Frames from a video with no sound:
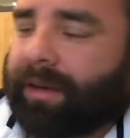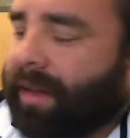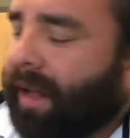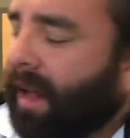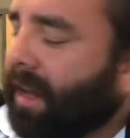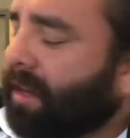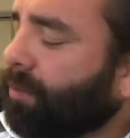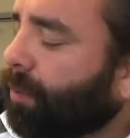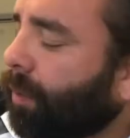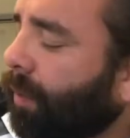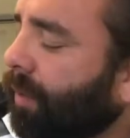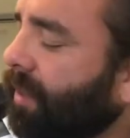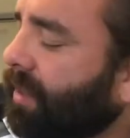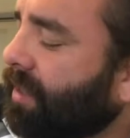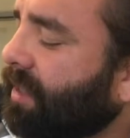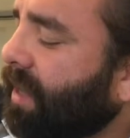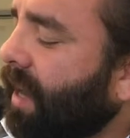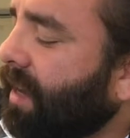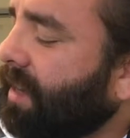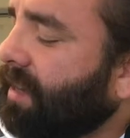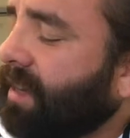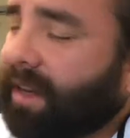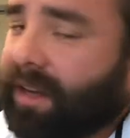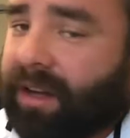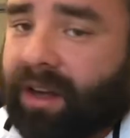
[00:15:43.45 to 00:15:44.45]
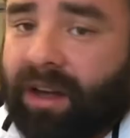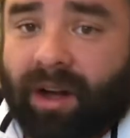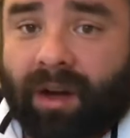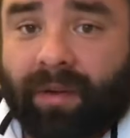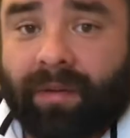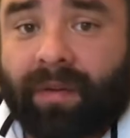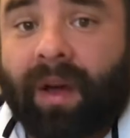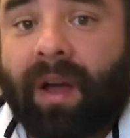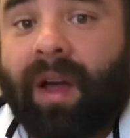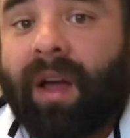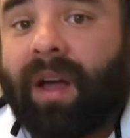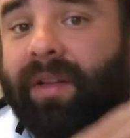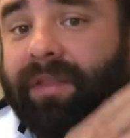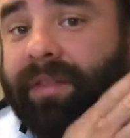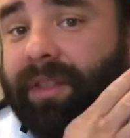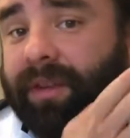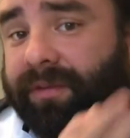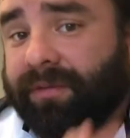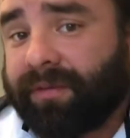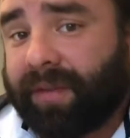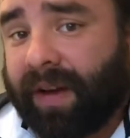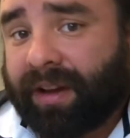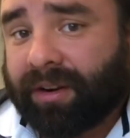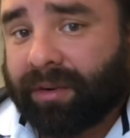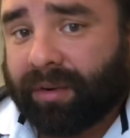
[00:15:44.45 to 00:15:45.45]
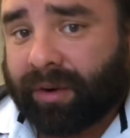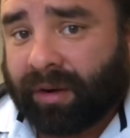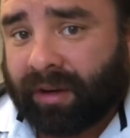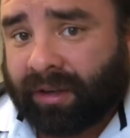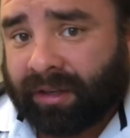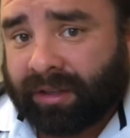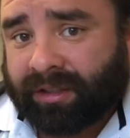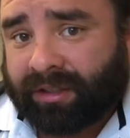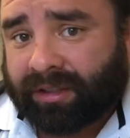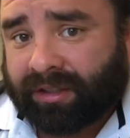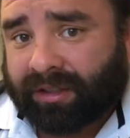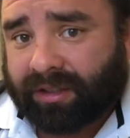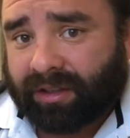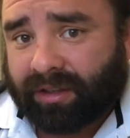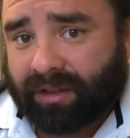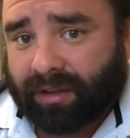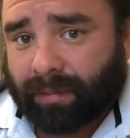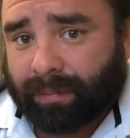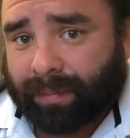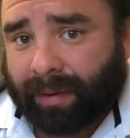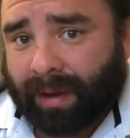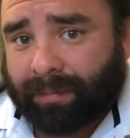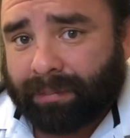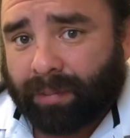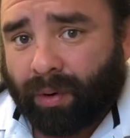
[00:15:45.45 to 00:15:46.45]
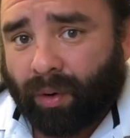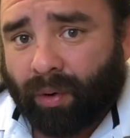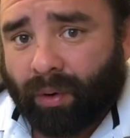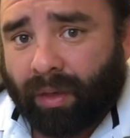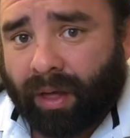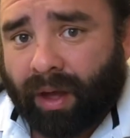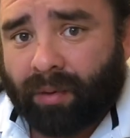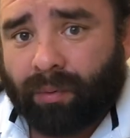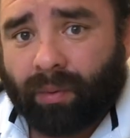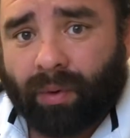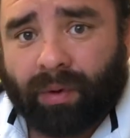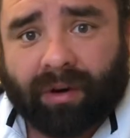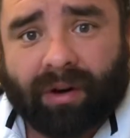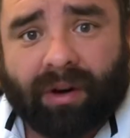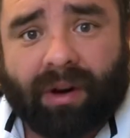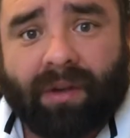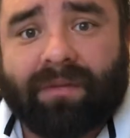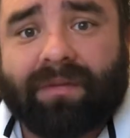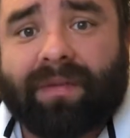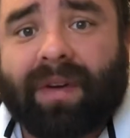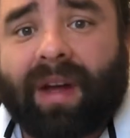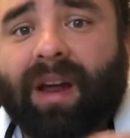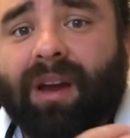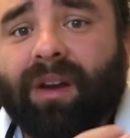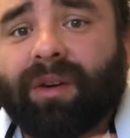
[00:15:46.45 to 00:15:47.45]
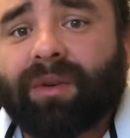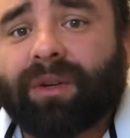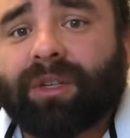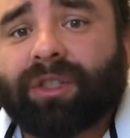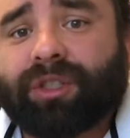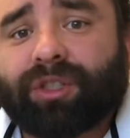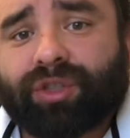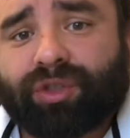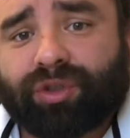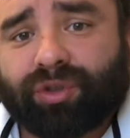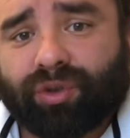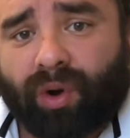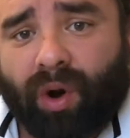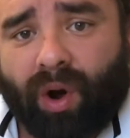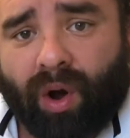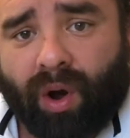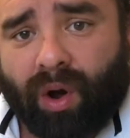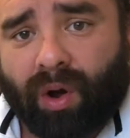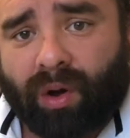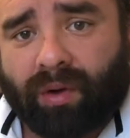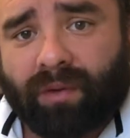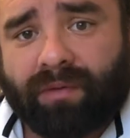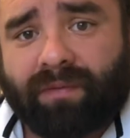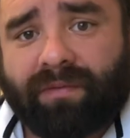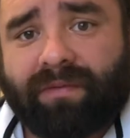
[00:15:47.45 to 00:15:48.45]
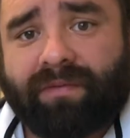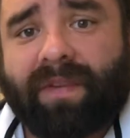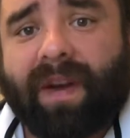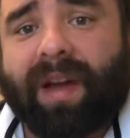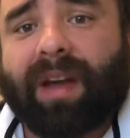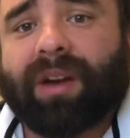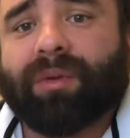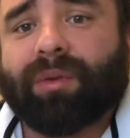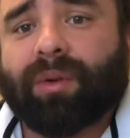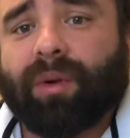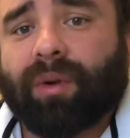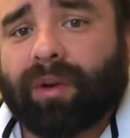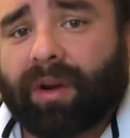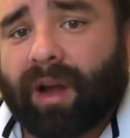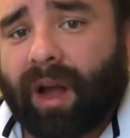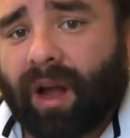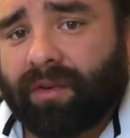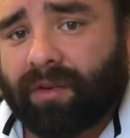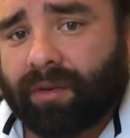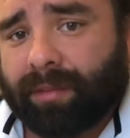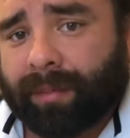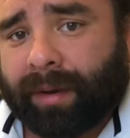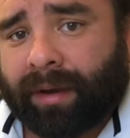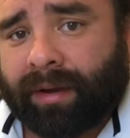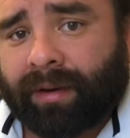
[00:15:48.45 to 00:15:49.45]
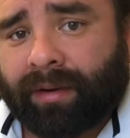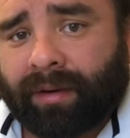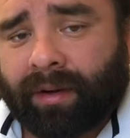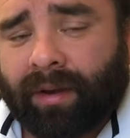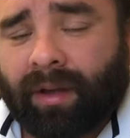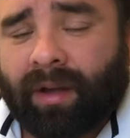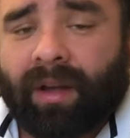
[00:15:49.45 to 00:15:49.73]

That's where this idea of the Federalists, the people that wanted a very strong federal government,